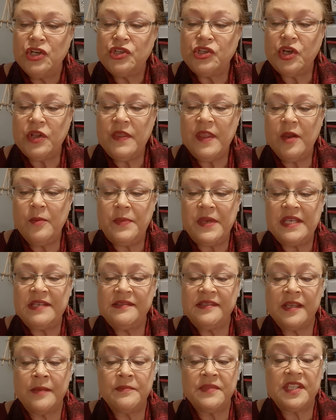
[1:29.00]
Shouldn't there be
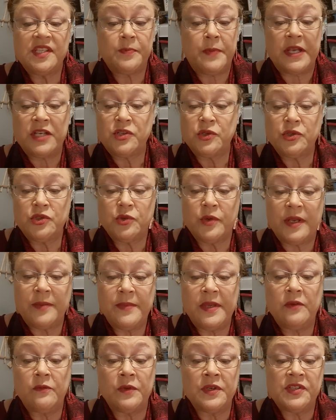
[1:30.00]
some special
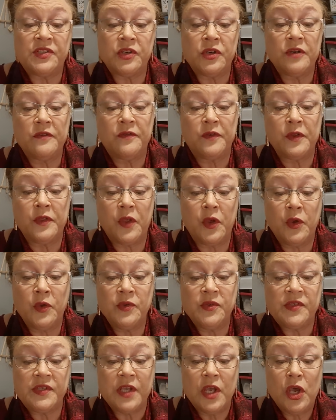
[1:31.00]
treatment reserved for
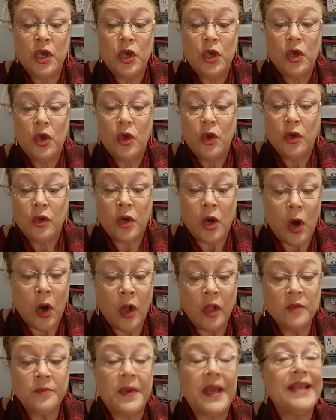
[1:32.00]
those
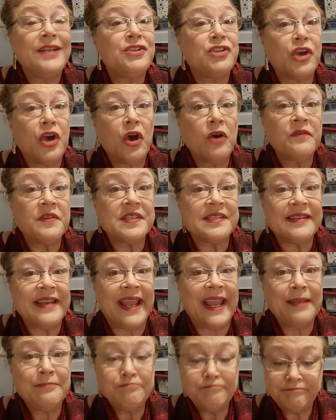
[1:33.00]
called by Jehovah's
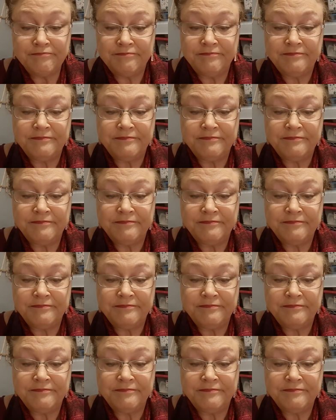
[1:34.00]
name?